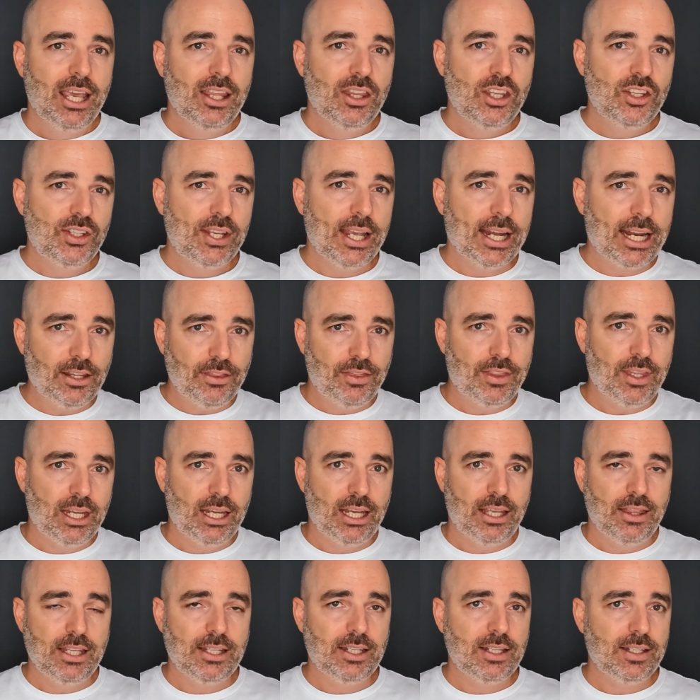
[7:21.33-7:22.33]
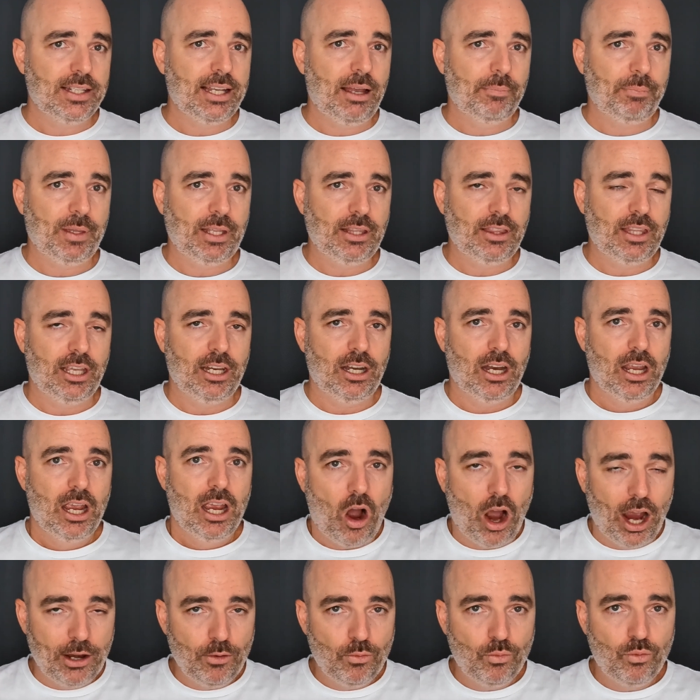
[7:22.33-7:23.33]
The second thing, and this is something that
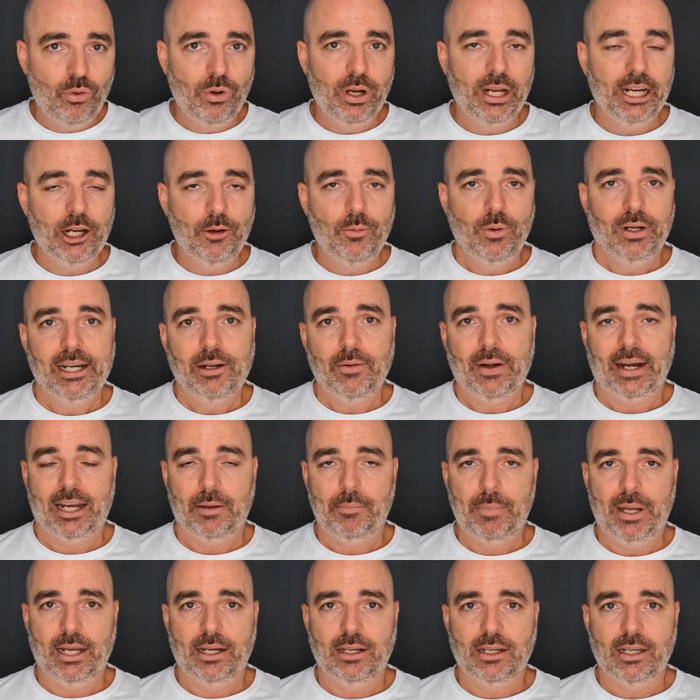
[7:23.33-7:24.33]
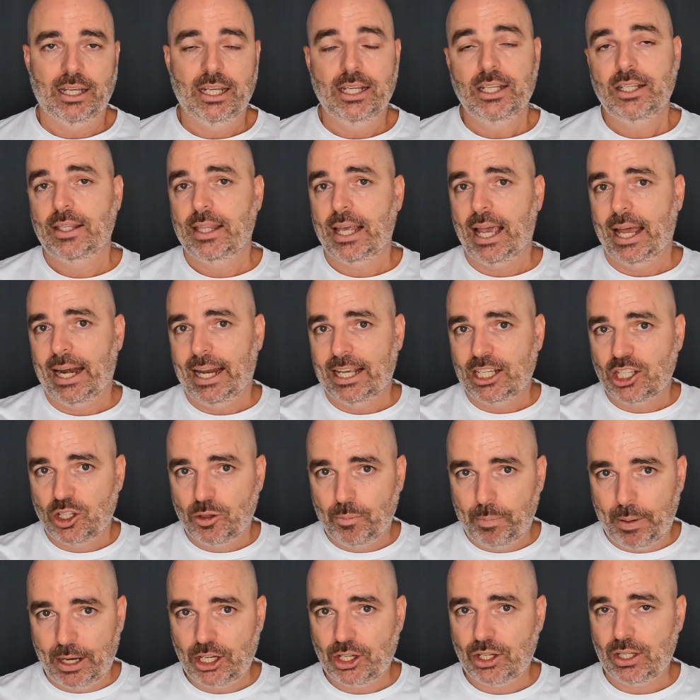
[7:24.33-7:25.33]
I really, really recommend, is that
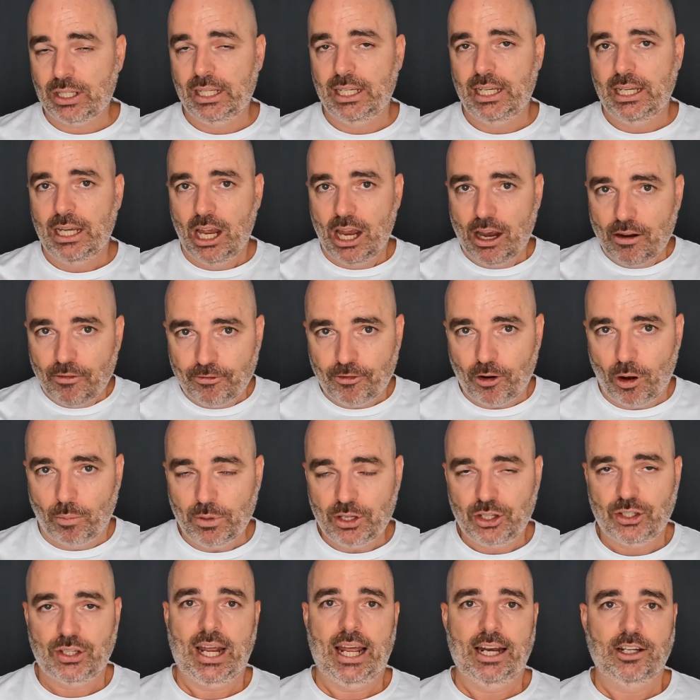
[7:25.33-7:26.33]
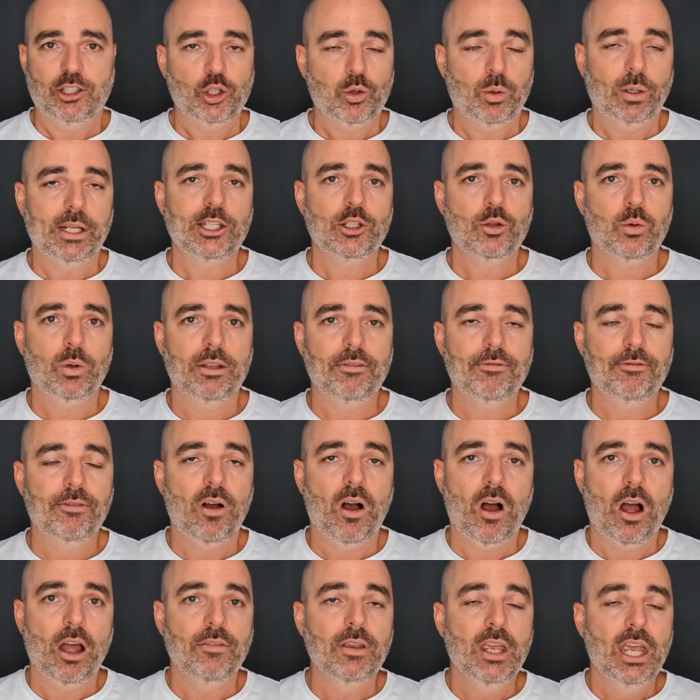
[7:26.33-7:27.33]
especially from the start of twenty
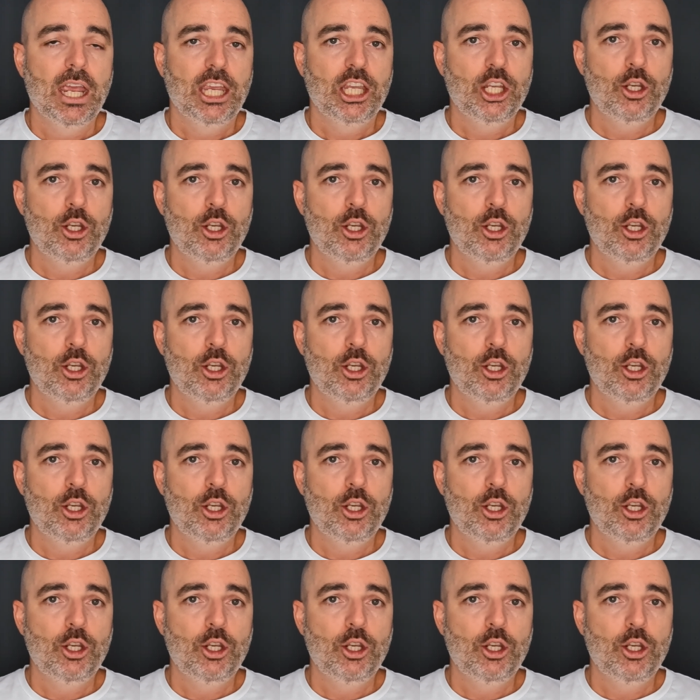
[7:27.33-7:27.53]
twenty-five,